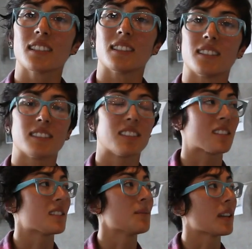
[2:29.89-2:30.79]
you know,
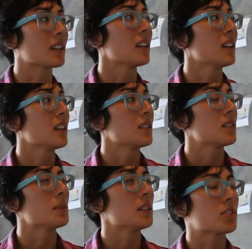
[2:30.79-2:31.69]
just
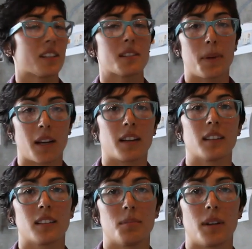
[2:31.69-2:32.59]
to be
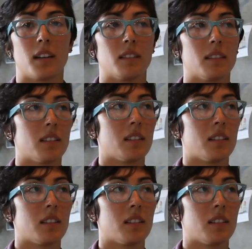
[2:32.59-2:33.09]
transparent about